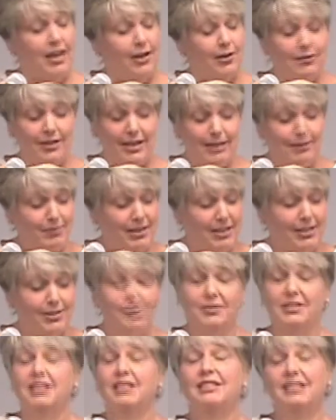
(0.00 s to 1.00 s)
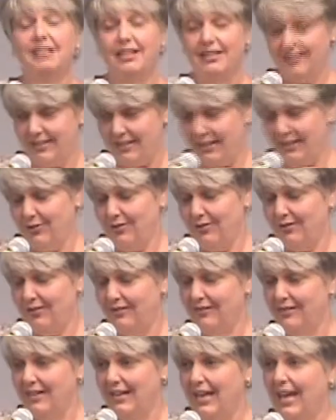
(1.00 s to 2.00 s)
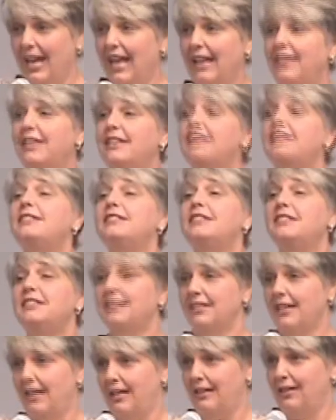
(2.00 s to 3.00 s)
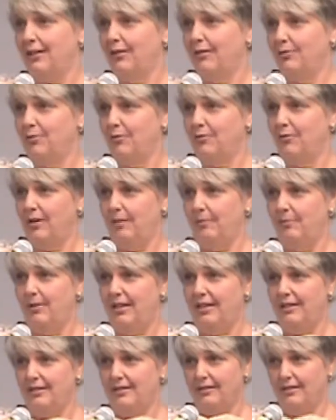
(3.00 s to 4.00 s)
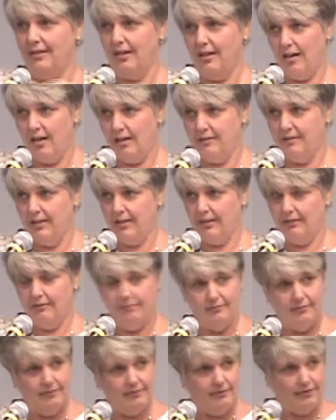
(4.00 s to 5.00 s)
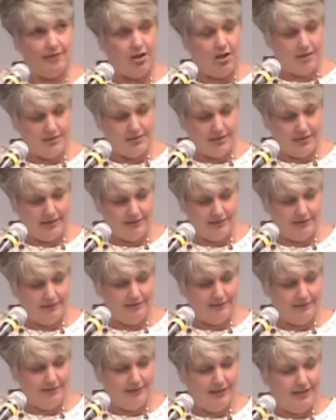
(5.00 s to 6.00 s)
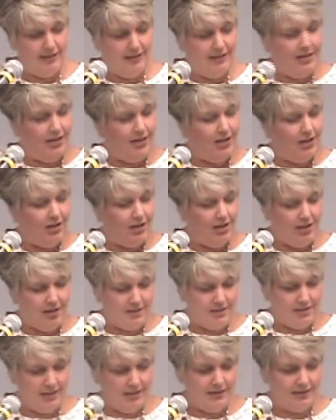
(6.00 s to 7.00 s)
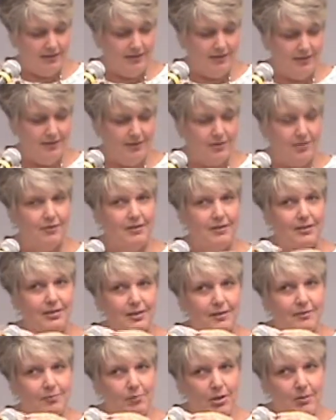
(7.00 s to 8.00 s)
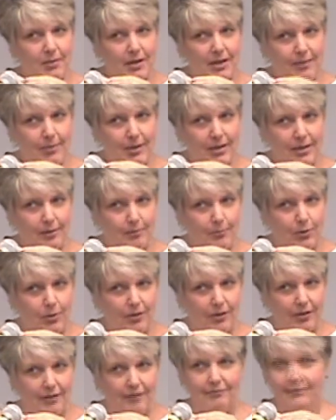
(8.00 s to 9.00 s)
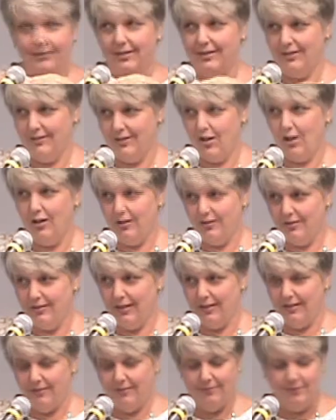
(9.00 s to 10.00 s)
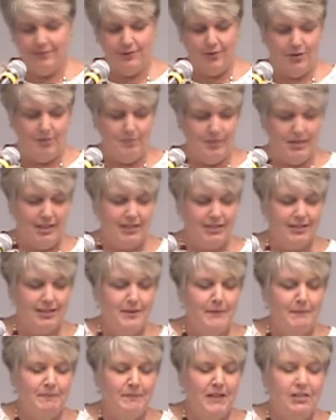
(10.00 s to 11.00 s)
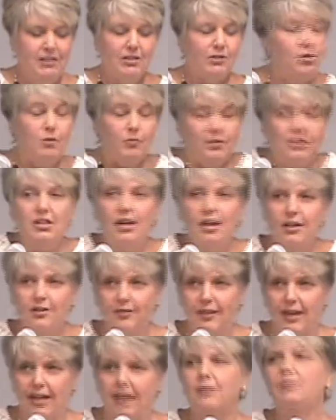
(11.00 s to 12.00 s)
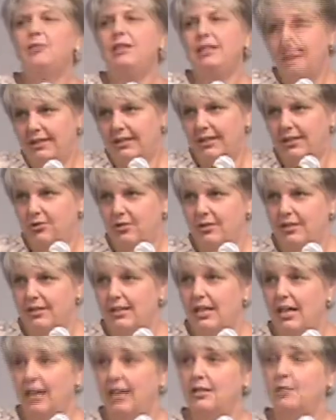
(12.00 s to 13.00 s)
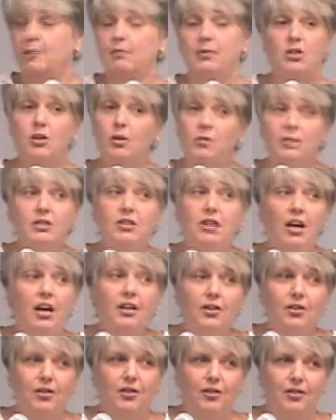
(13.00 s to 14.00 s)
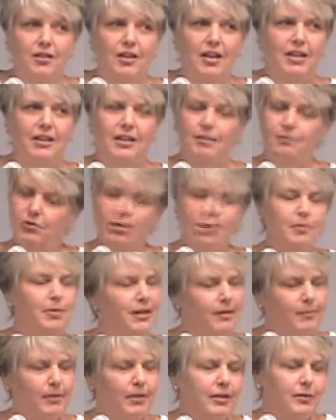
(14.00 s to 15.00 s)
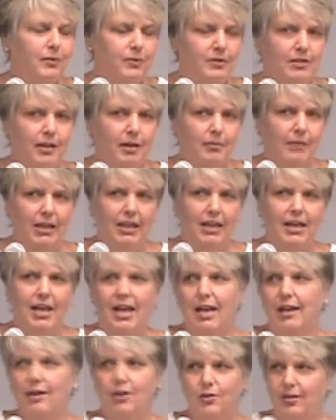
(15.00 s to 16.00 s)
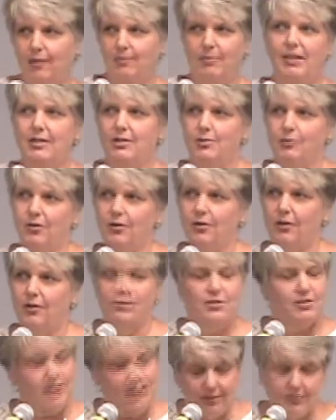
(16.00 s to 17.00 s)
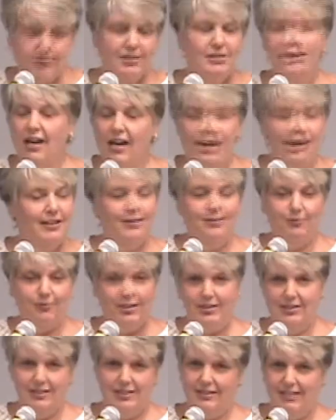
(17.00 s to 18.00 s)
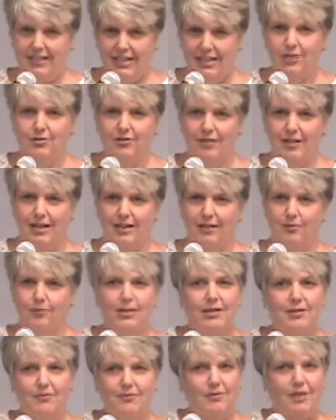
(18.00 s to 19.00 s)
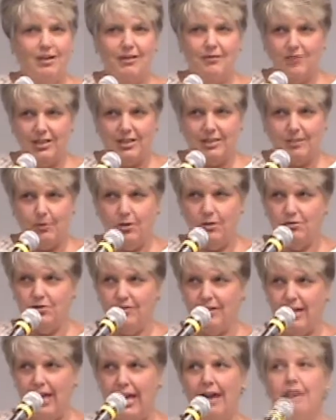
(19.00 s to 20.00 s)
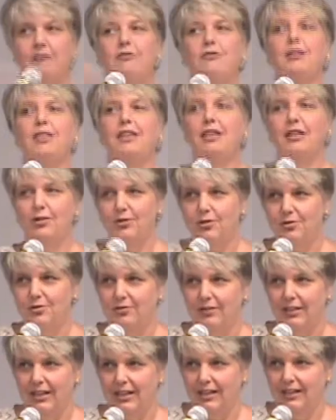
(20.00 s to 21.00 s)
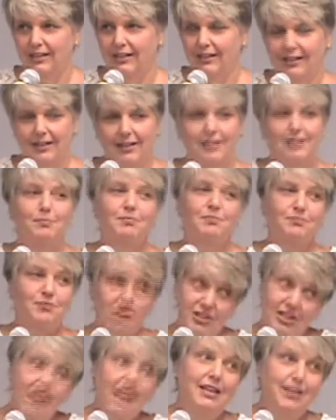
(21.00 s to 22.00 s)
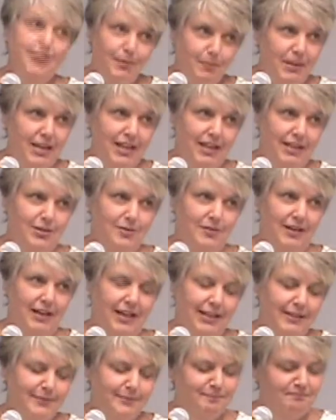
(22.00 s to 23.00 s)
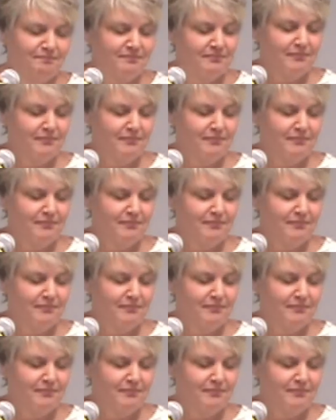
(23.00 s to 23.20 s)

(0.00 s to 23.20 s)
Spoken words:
Okay, green peas are disgusting to her. And this is the sign that goes with green peas. All done. All done. All done. So this is blueberry buckle more. This is all done. Green peas. So no one taught her that. We did teach her the signs, but no one taught her that blueberry buckle was yummy and green peas were gross. That was not, we didn't teach her that. We exposed her to everything neutrally because she needed the peas, right?